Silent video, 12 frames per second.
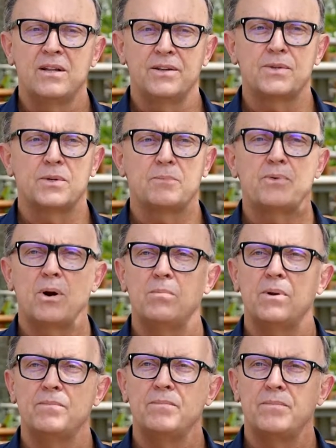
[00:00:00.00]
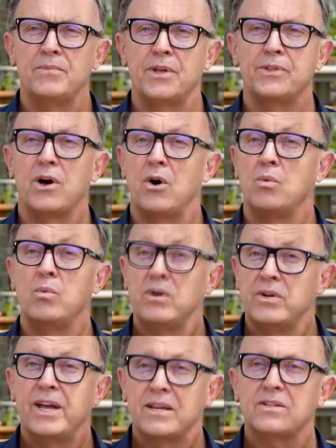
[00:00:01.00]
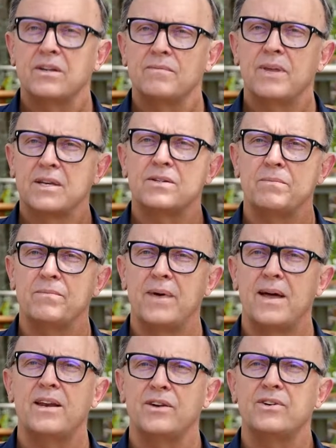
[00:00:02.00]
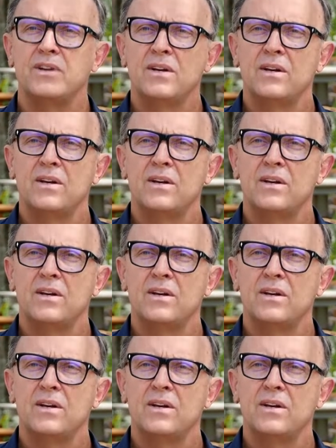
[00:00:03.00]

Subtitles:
This was a problem that the whole world has to manage.